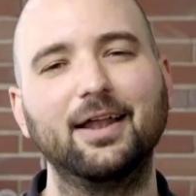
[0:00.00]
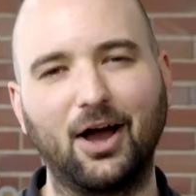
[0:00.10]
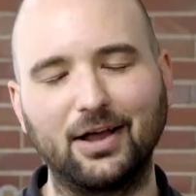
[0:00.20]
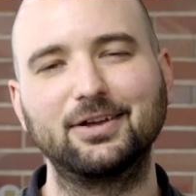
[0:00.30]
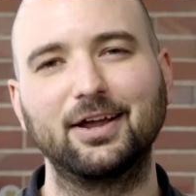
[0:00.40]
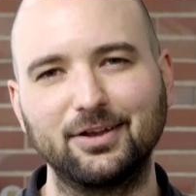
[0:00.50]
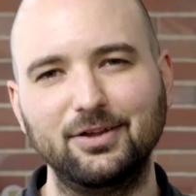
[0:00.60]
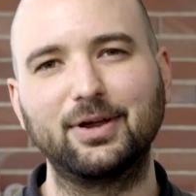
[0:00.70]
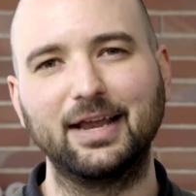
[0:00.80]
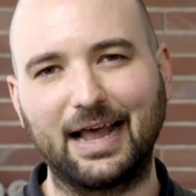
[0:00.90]
Now, you
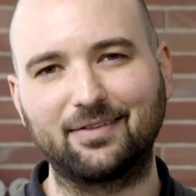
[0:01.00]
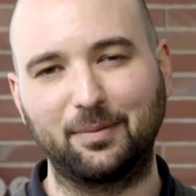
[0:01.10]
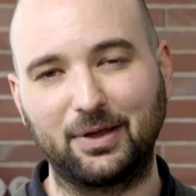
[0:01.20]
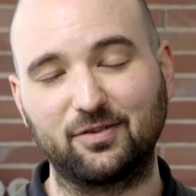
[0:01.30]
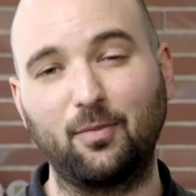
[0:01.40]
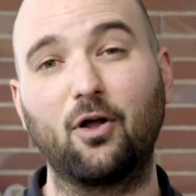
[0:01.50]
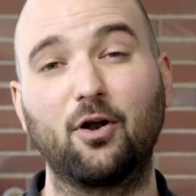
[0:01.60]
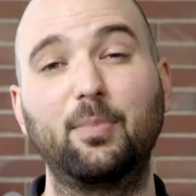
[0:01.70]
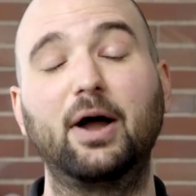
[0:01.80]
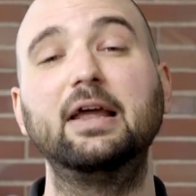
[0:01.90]
can get something
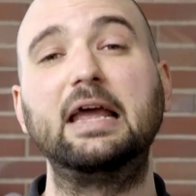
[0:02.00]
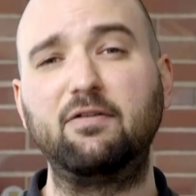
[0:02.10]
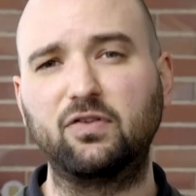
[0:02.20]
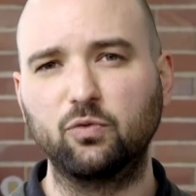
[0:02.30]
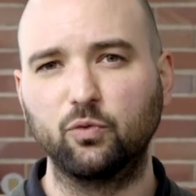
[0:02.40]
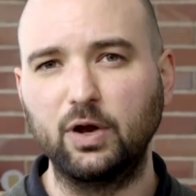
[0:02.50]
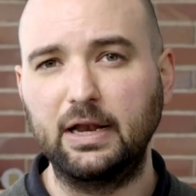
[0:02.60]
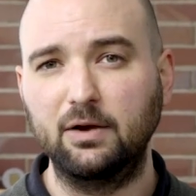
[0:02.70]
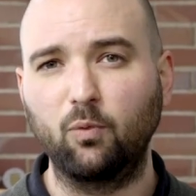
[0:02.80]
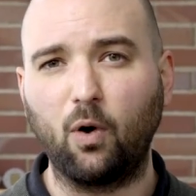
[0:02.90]
smaller, but if you
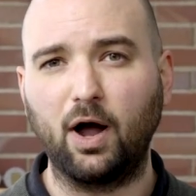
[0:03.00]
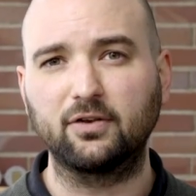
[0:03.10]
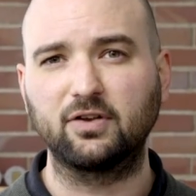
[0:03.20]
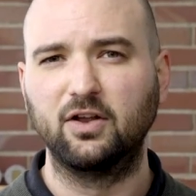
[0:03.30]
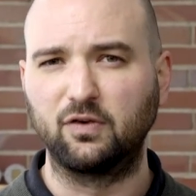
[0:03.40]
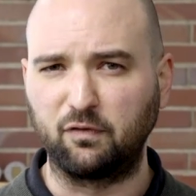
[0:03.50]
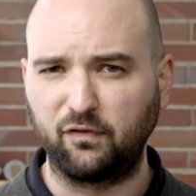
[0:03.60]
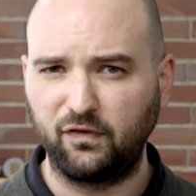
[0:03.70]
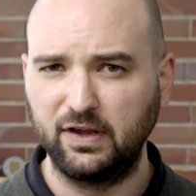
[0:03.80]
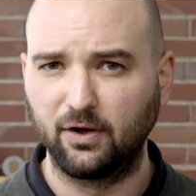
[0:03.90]
really want to
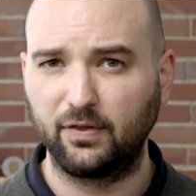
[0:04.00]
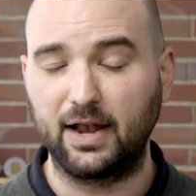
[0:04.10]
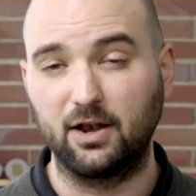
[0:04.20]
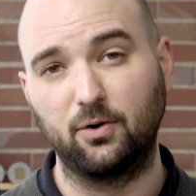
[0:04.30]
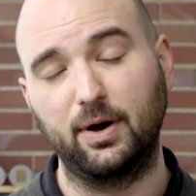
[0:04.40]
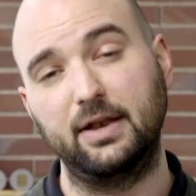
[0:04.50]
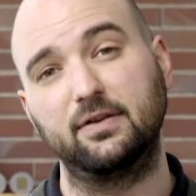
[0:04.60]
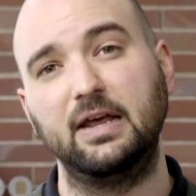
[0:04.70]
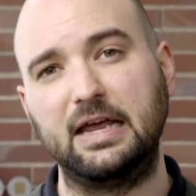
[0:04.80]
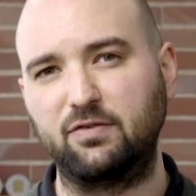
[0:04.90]
feel that low end,
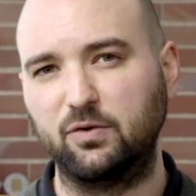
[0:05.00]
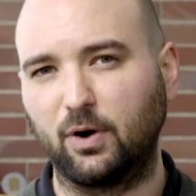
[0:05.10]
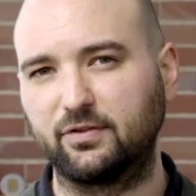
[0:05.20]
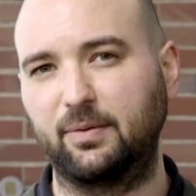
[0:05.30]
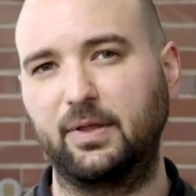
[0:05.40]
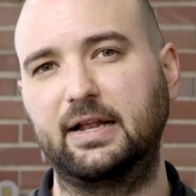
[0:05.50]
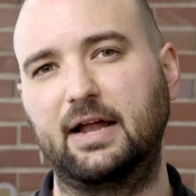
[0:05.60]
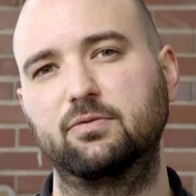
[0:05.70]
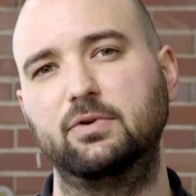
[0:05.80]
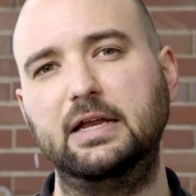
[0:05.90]
if you want something
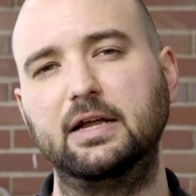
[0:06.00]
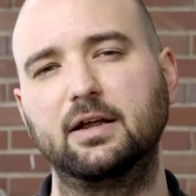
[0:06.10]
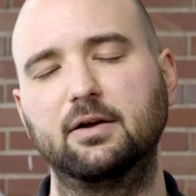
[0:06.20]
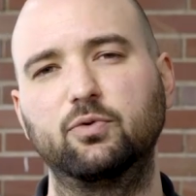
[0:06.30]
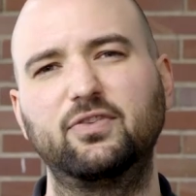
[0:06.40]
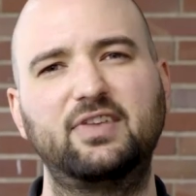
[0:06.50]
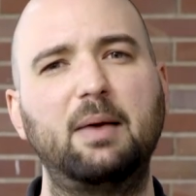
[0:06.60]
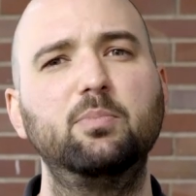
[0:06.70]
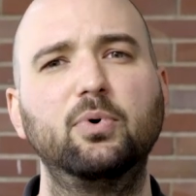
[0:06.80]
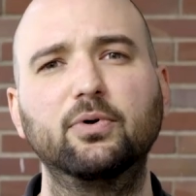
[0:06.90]
that really
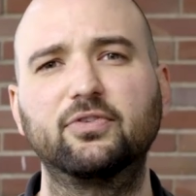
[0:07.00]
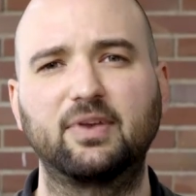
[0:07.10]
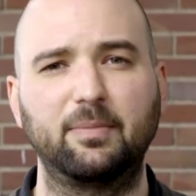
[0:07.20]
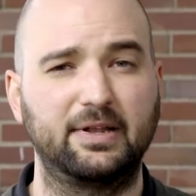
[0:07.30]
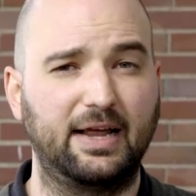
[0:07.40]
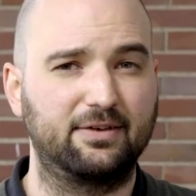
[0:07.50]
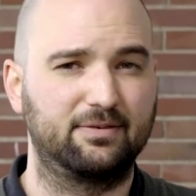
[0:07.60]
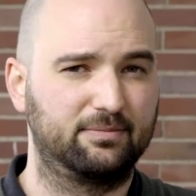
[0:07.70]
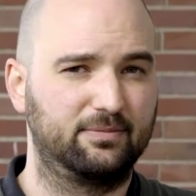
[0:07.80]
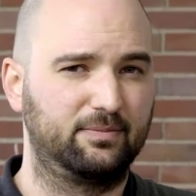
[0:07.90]
resembles something that
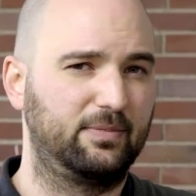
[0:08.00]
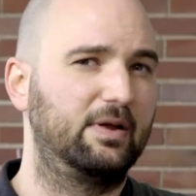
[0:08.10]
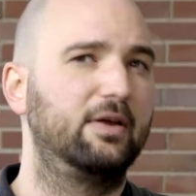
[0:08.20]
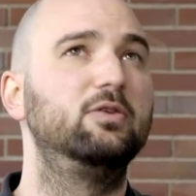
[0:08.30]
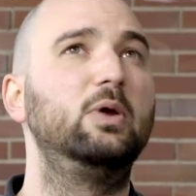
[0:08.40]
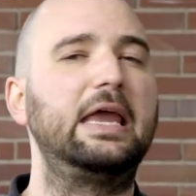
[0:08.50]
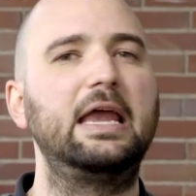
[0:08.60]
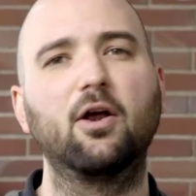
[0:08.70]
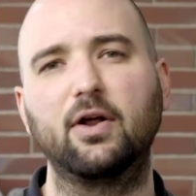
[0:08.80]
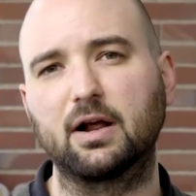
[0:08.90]
you
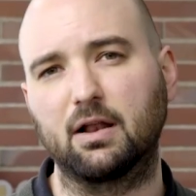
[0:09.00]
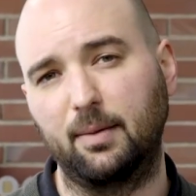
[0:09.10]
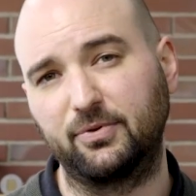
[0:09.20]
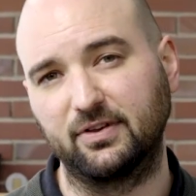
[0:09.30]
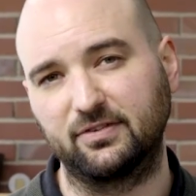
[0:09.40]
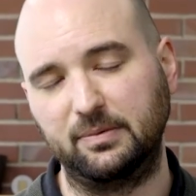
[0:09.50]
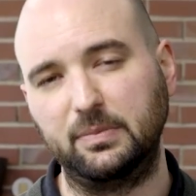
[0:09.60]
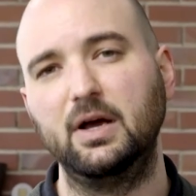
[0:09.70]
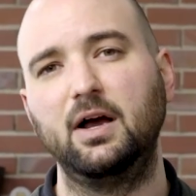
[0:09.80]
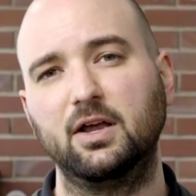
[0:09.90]
hear in a club
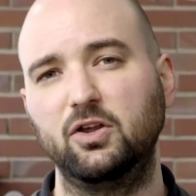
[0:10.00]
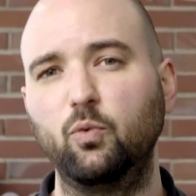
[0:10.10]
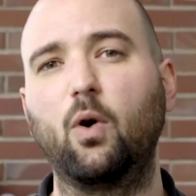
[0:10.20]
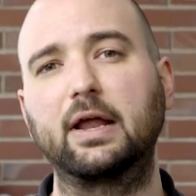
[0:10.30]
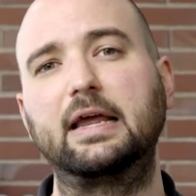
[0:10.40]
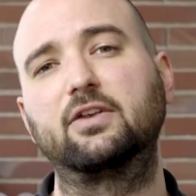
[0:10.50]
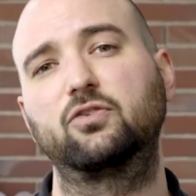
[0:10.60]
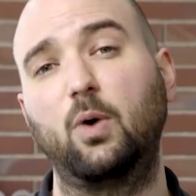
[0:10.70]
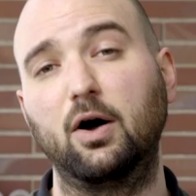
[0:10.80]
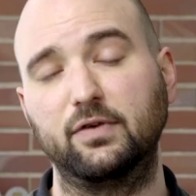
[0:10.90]
system, you want to get
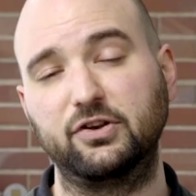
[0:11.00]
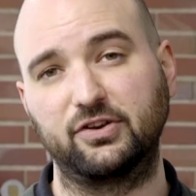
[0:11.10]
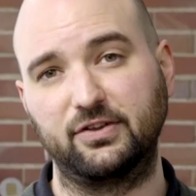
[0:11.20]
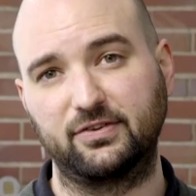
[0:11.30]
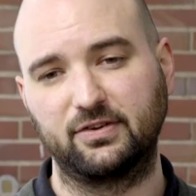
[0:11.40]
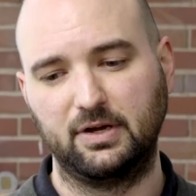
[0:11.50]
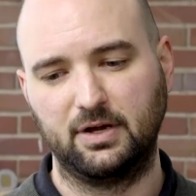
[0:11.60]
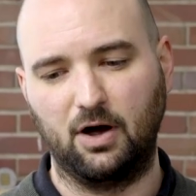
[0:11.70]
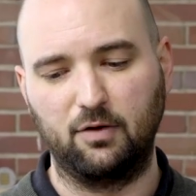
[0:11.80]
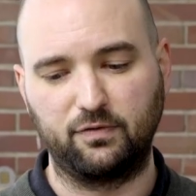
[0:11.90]
12 inches
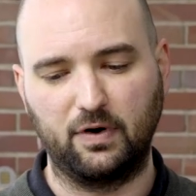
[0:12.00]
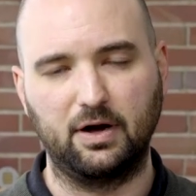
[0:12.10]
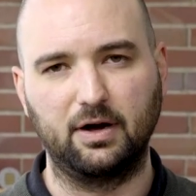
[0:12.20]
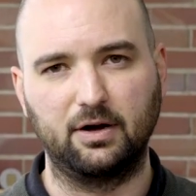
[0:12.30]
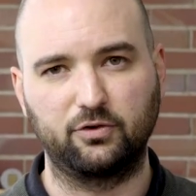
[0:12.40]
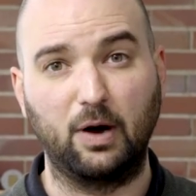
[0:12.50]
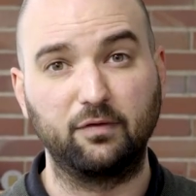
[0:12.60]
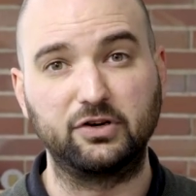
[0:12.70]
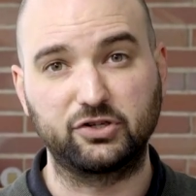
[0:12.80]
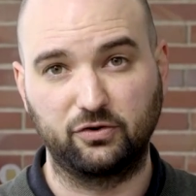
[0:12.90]
of
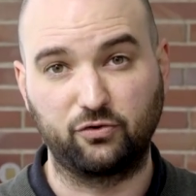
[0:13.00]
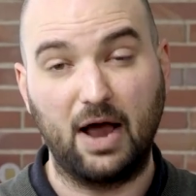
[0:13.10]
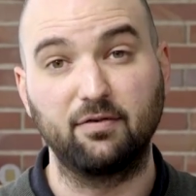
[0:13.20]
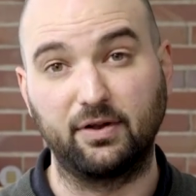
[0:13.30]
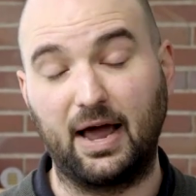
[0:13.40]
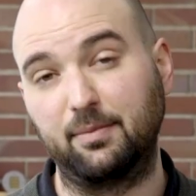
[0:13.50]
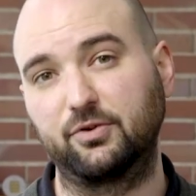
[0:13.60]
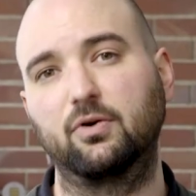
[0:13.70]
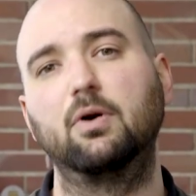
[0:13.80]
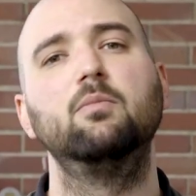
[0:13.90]
12-inch driver
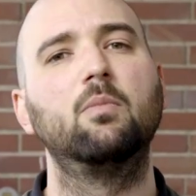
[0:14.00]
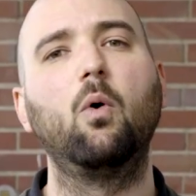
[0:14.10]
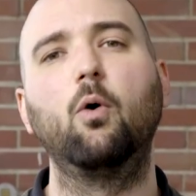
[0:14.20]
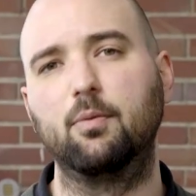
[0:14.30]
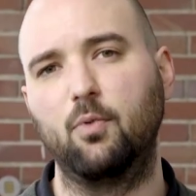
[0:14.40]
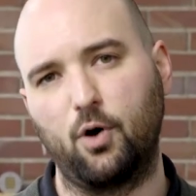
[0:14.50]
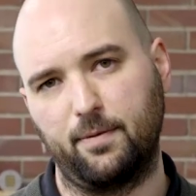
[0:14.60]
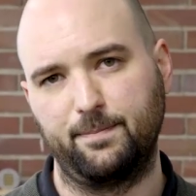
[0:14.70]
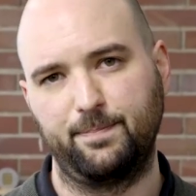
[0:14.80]
diameter or more.